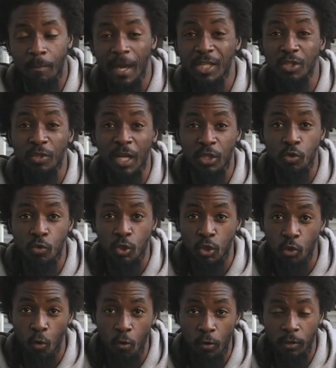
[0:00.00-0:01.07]
Make sure that you
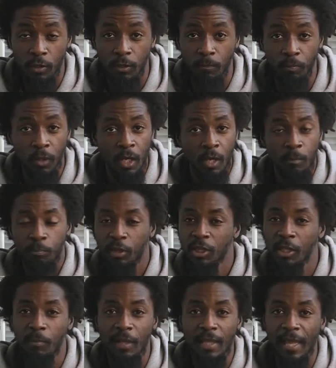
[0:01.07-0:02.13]
store them, put
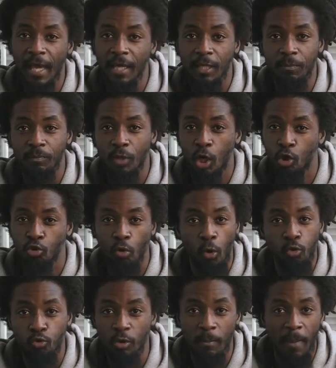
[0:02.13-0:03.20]
them in like a
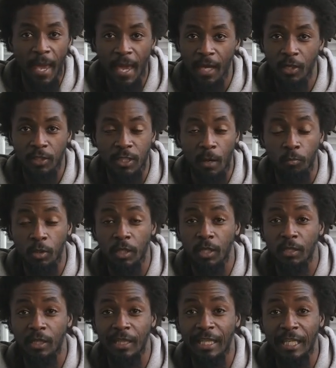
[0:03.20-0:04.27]
grocery bag or something
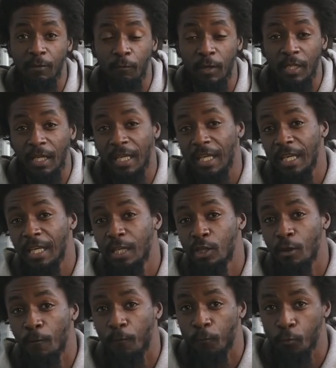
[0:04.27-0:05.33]
and leave it in
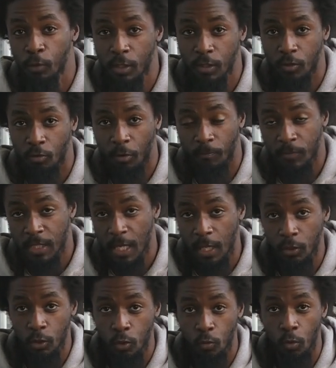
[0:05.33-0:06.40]
your freezer. I'm
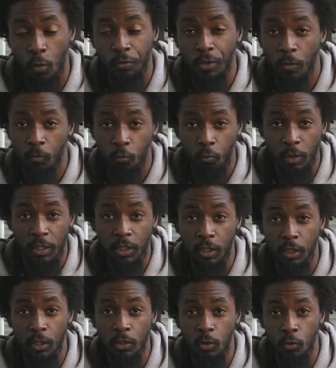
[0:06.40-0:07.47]
telling you, those are really
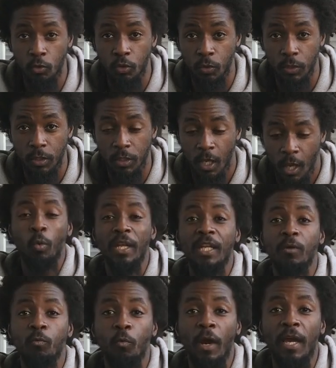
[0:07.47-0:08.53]
good nutrients. When
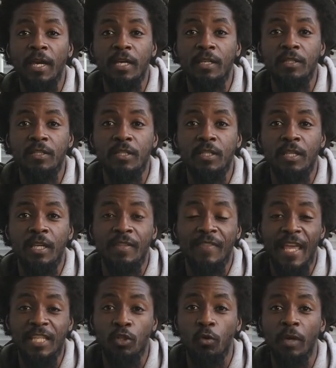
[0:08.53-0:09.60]
it rains,
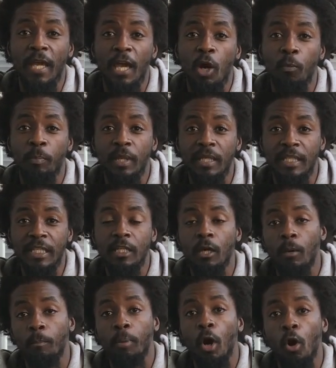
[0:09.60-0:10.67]
that's gonna help it
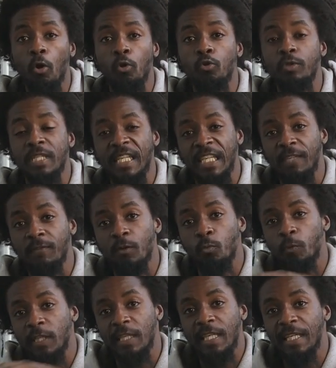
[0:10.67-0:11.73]
decompose even
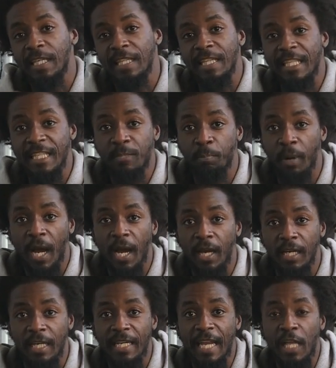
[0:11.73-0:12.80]
within this
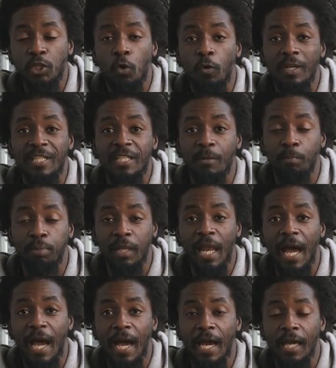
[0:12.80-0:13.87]
pot, and that's gonna
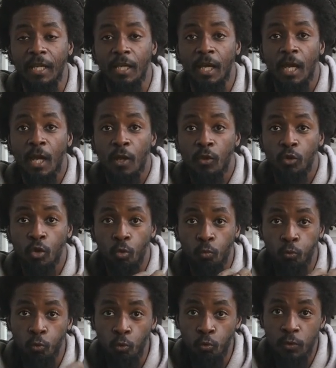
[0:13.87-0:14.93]
supply the
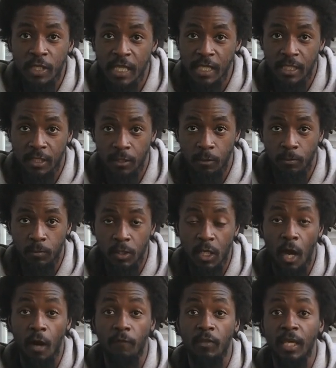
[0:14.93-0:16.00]
root systems
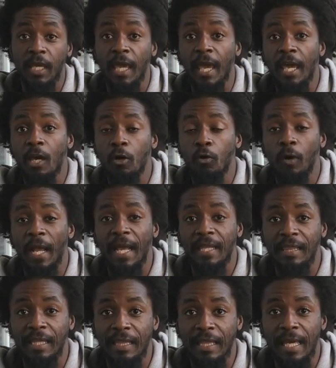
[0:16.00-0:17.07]
of the kale and
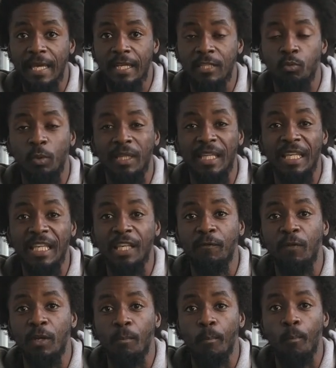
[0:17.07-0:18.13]
the lettuce with
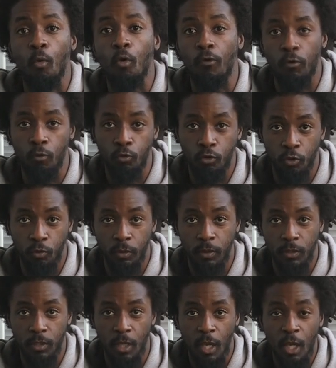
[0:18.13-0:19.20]
even more
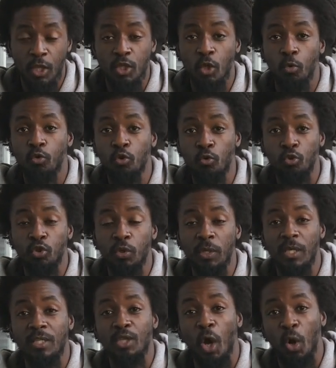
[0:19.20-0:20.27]
nutrients. So
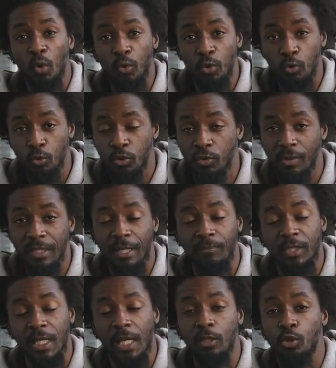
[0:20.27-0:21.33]
nutrients on nutrients, I'm
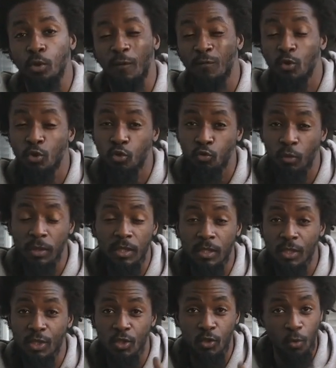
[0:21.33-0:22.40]
telling you, if you strengthen
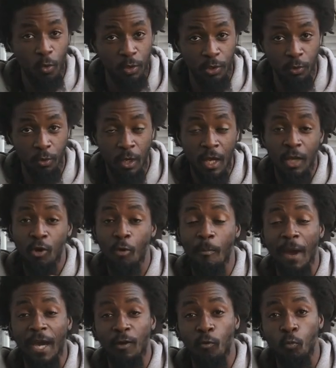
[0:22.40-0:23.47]
the soil, no
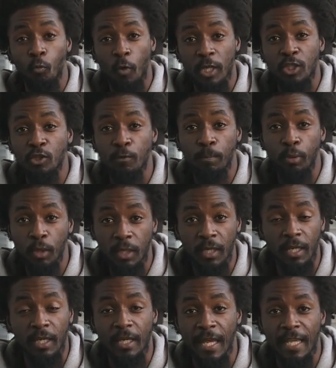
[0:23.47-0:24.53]
matter what you put
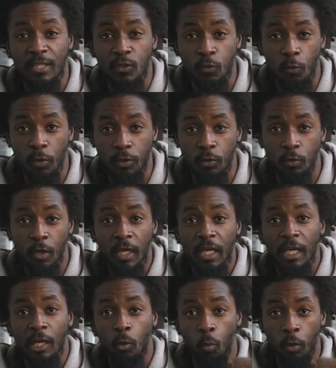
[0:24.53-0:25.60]
in that soil,
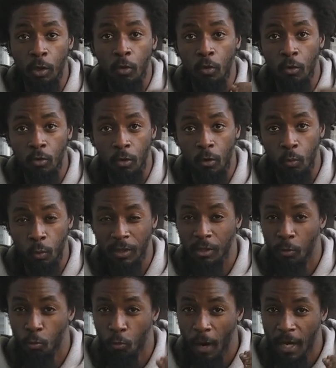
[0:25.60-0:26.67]
it will grow. With the
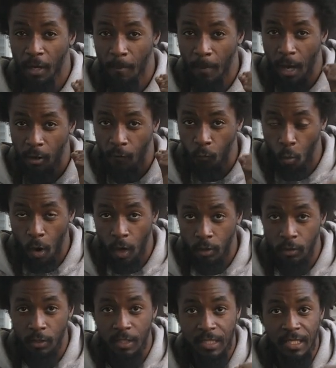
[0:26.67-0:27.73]
right amount of
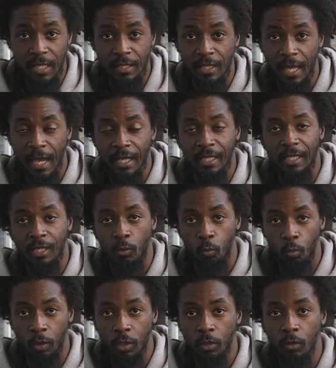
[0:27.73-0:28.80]
water and sunlight, it
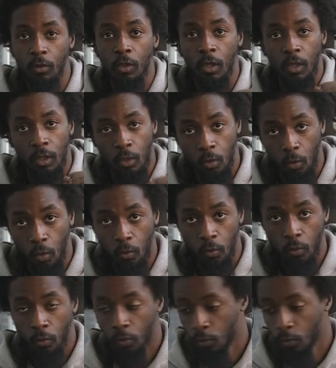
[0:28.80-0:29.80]
will grow.